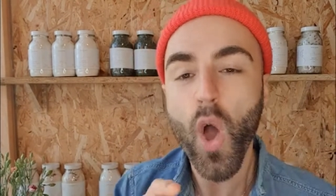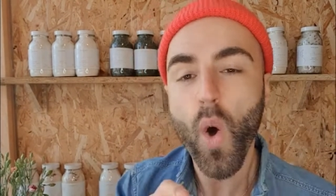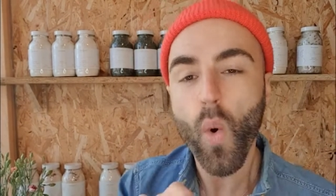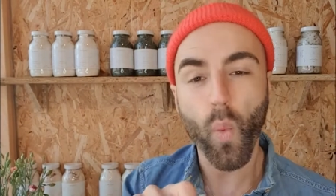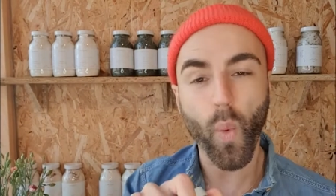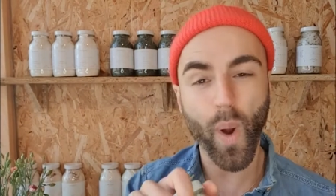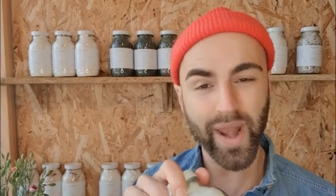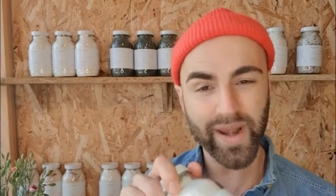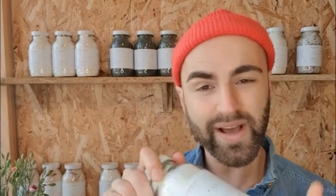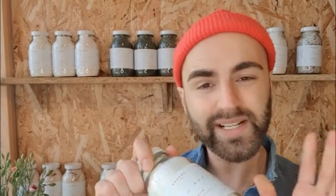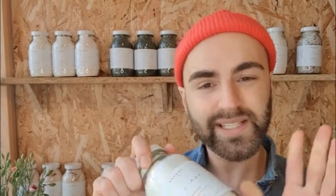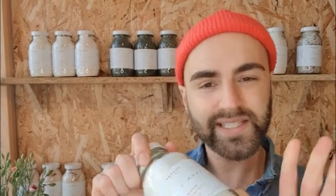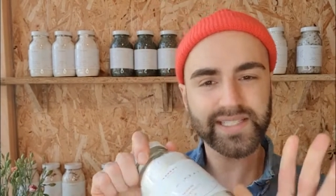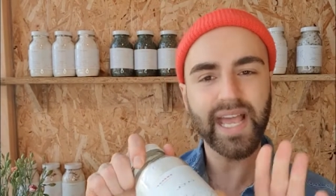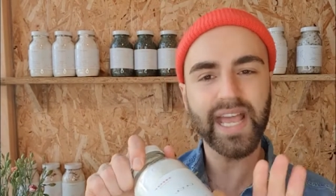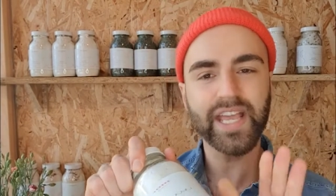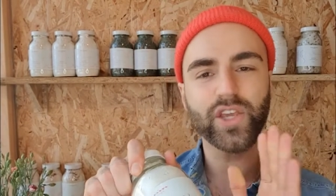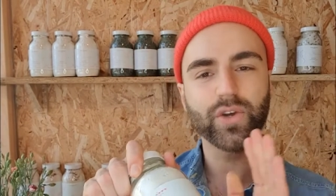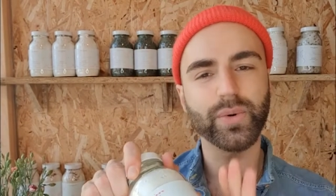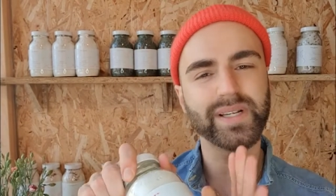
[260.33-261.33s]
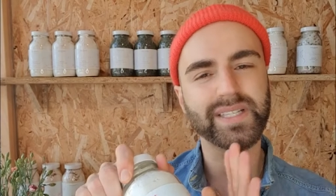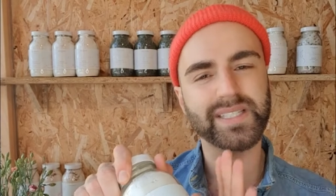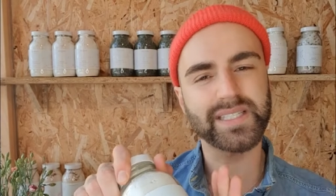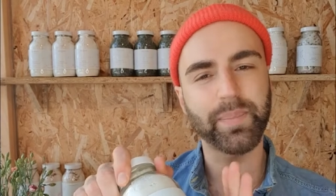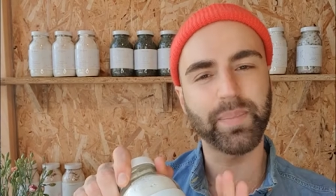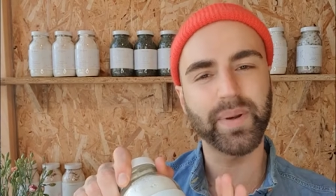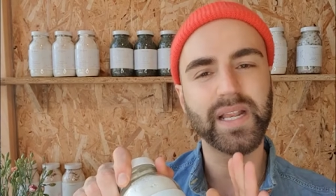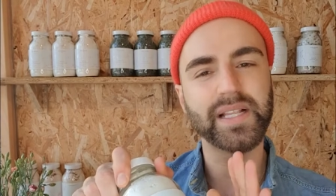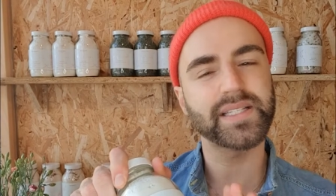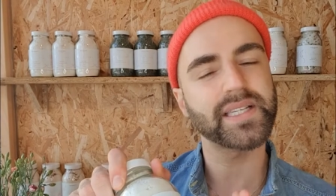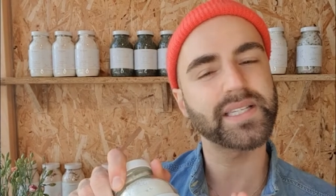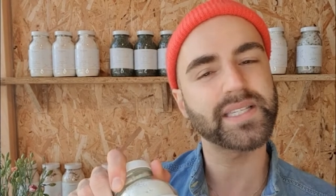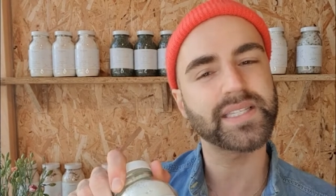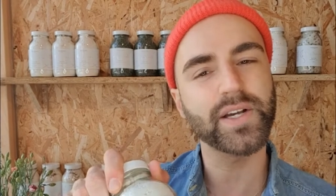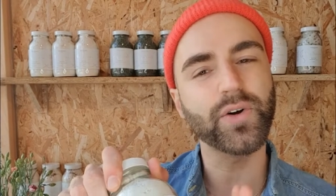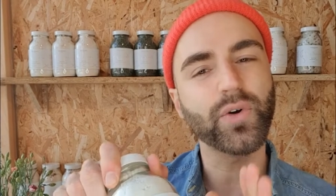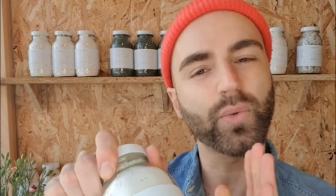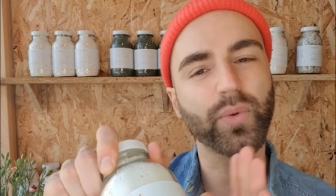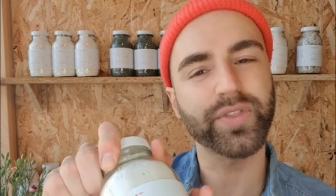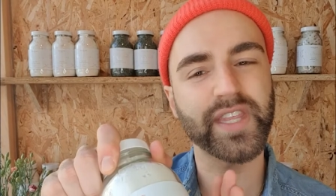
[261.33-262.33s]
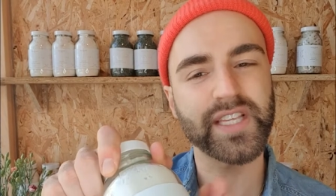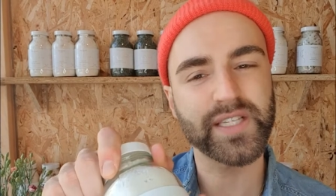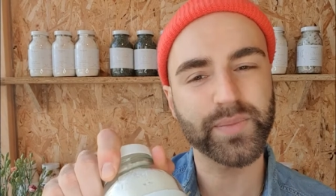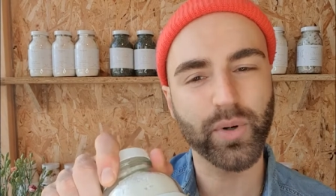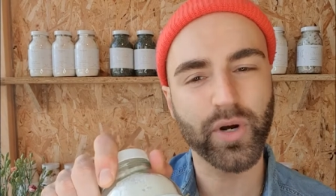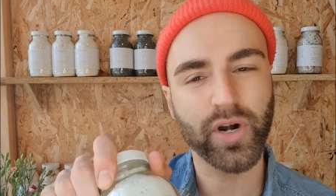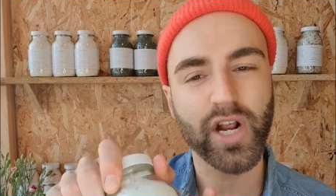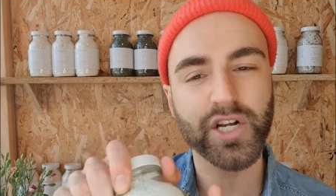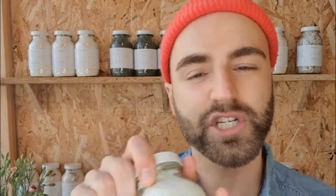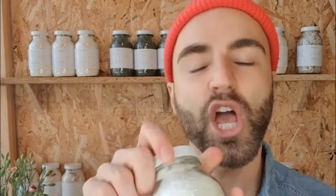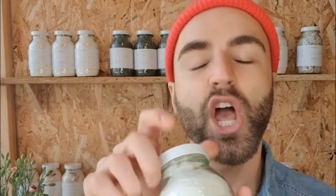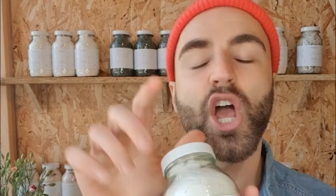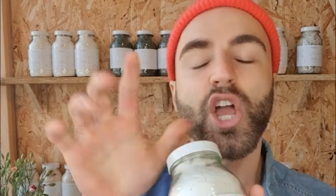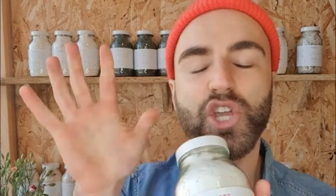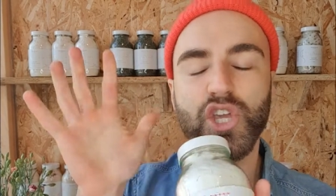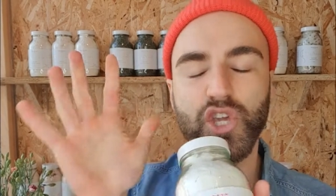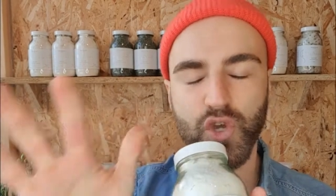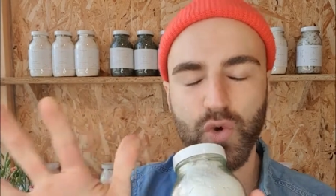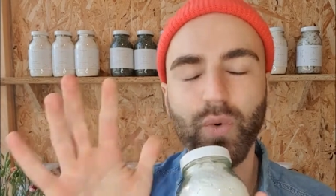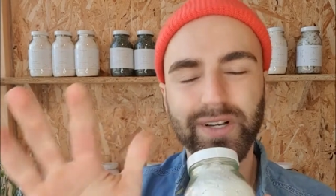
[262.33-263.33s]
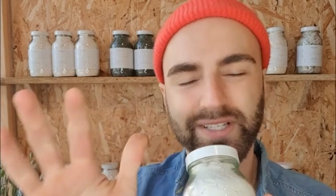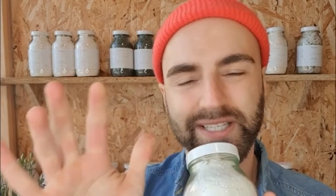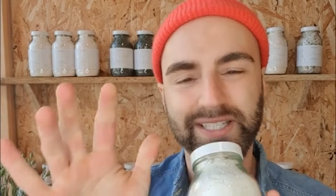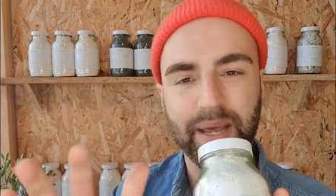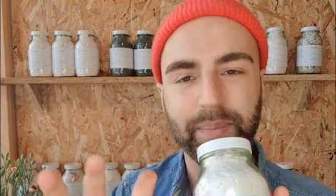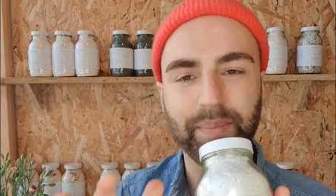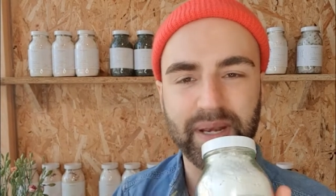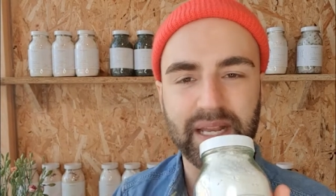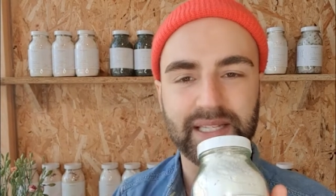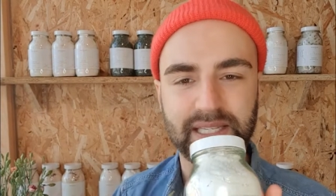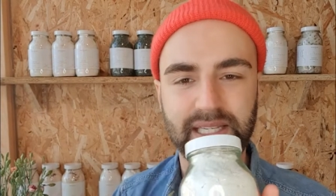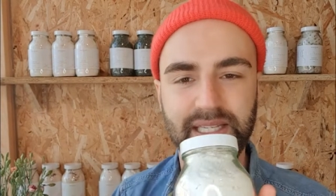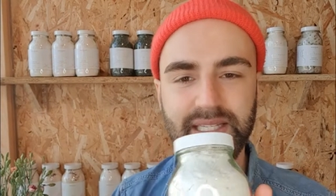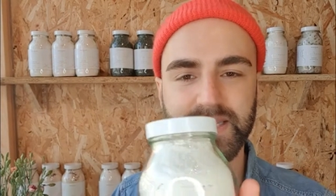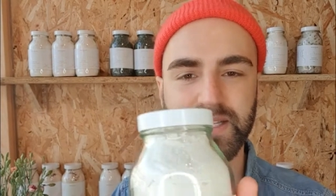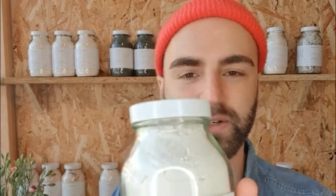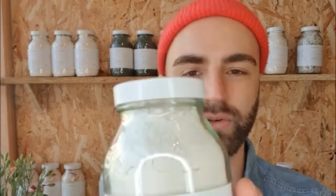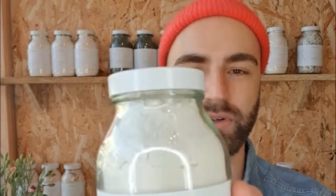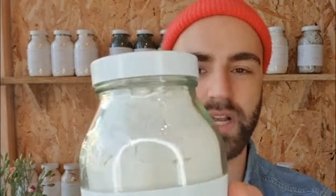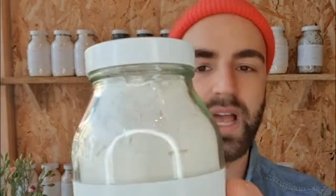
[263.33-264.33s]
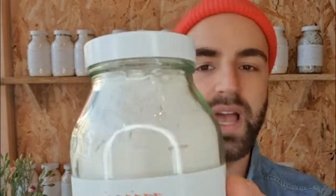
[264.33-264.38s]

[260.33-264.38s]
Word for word: When I say you are stepping into silk with this product, you are stepping into silk.